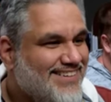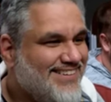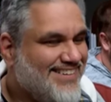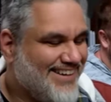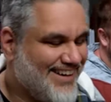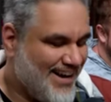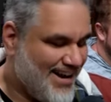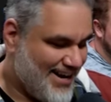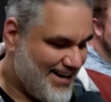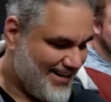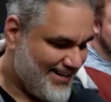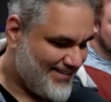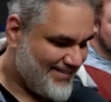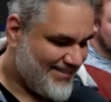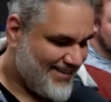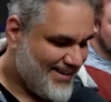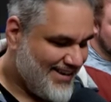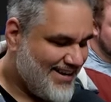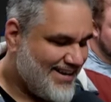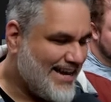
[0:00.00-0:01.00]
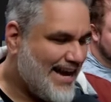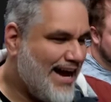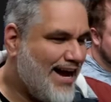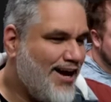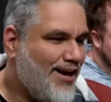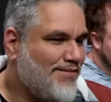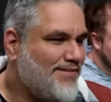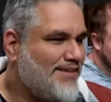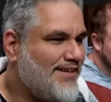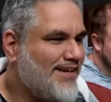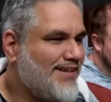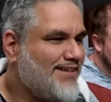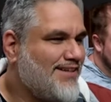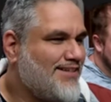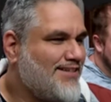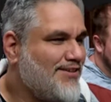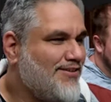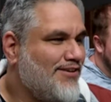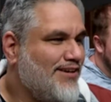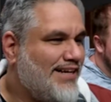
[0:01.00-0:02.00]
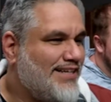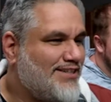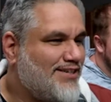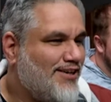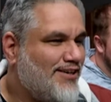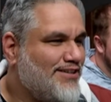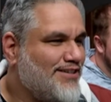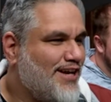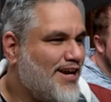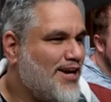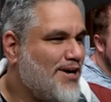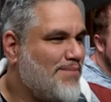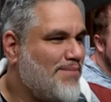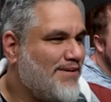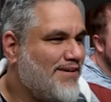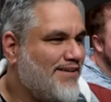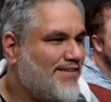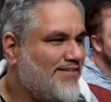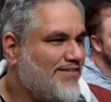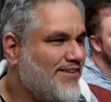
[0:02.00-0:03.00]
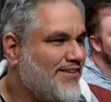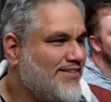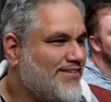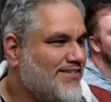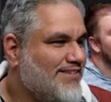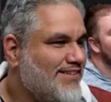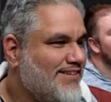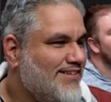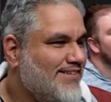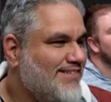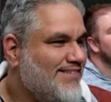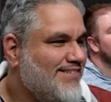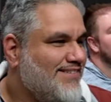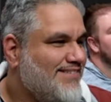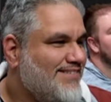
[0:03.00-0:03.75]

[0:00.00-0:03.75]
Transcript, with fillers: Got it. Yeah, I often get the serialized cards I open confused too.